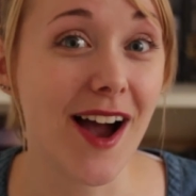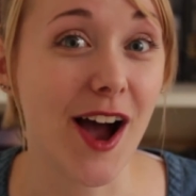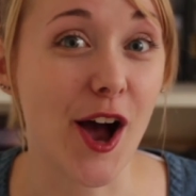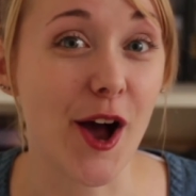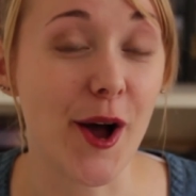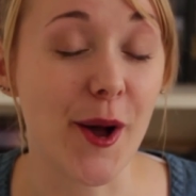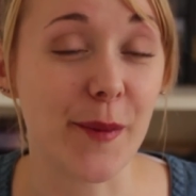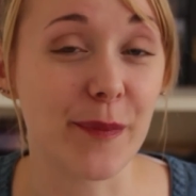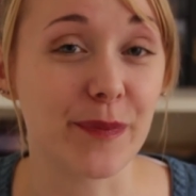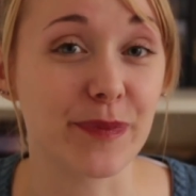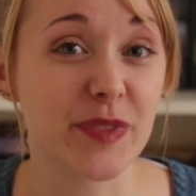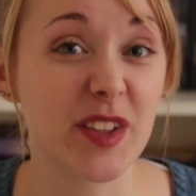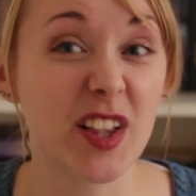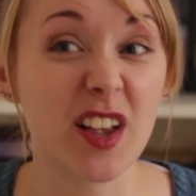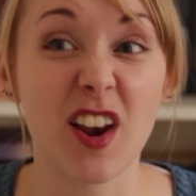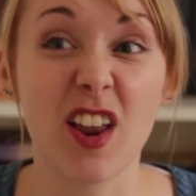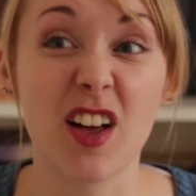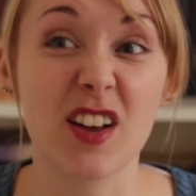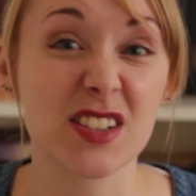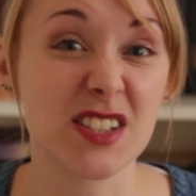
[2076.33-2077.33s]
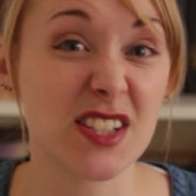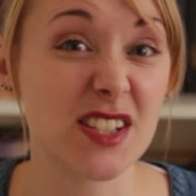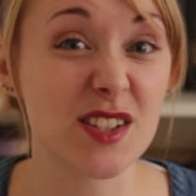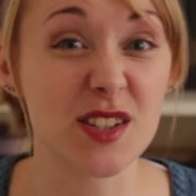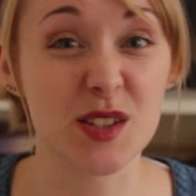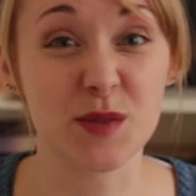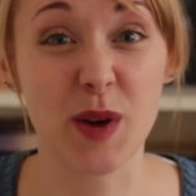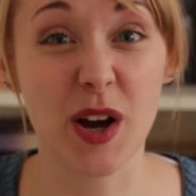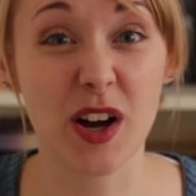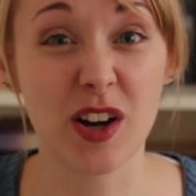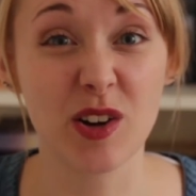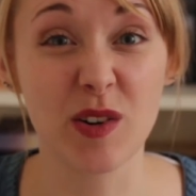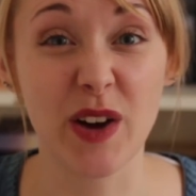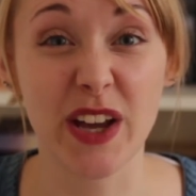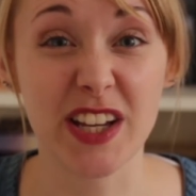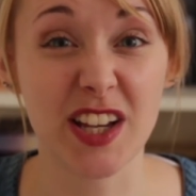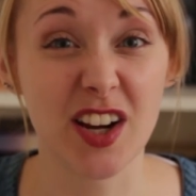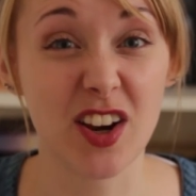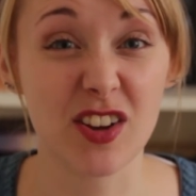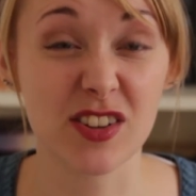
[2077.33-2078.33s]
Classes as well,
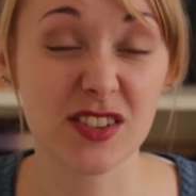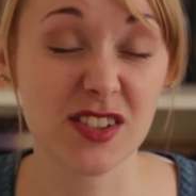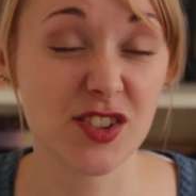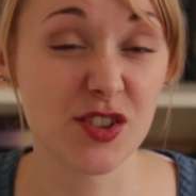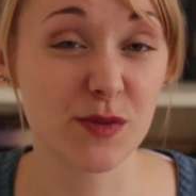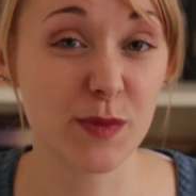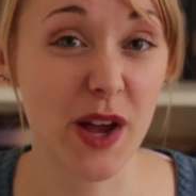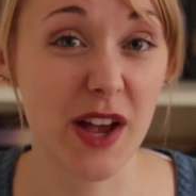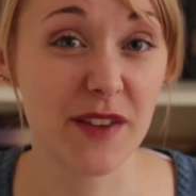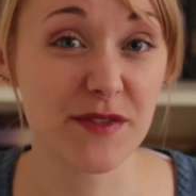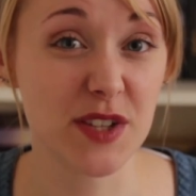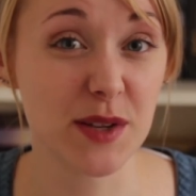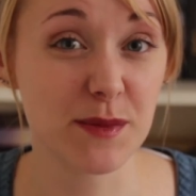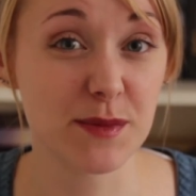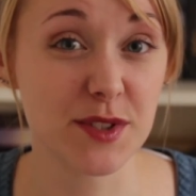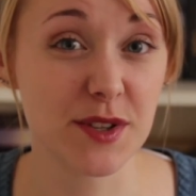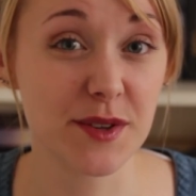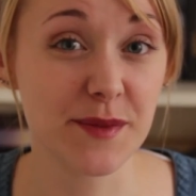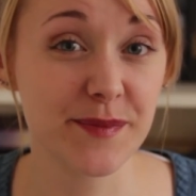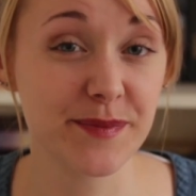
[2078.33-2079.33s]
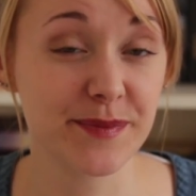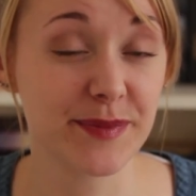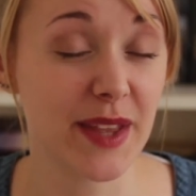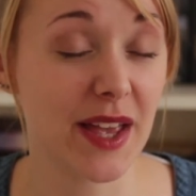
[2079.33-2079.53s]
any classes you might have tips on,